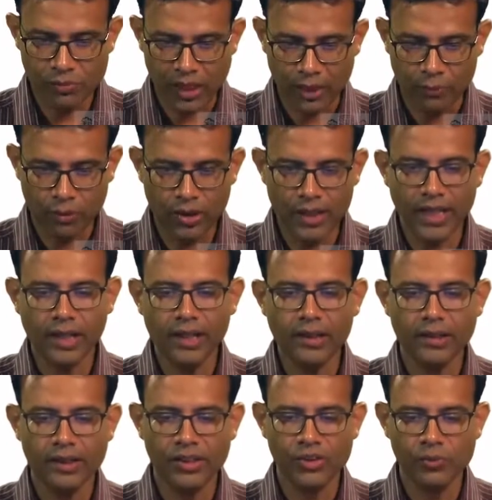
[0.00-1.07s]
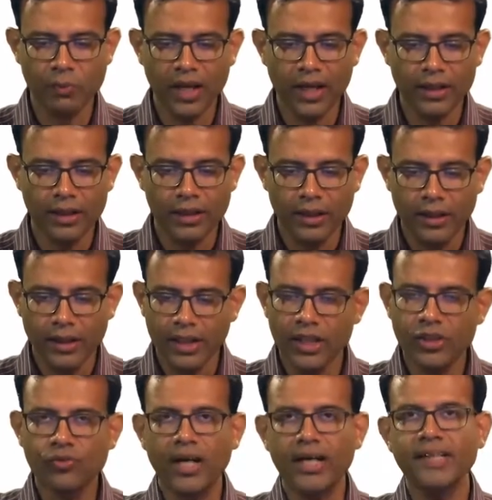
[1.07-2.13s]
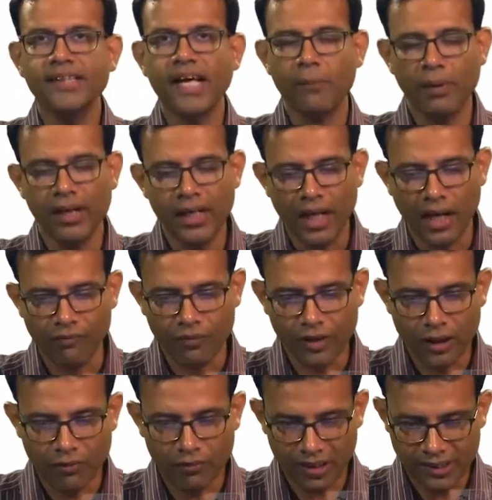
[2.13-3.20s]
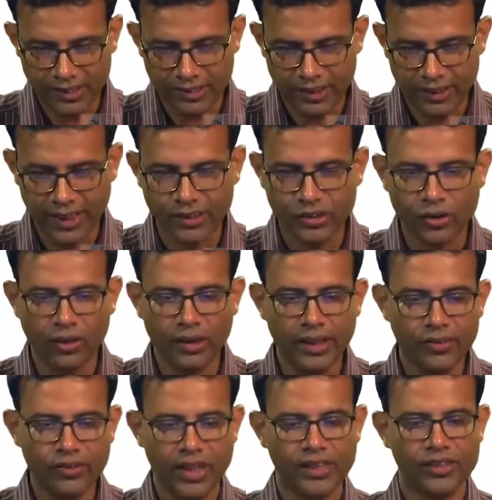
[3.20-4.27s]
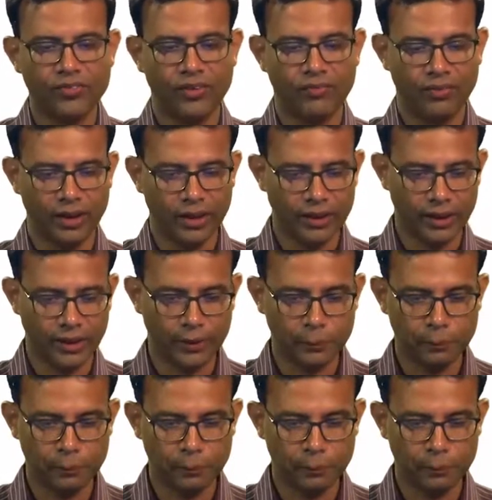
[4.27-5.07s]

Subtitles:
primordial, this part is what is happening afterwards, and that is called the transfer function.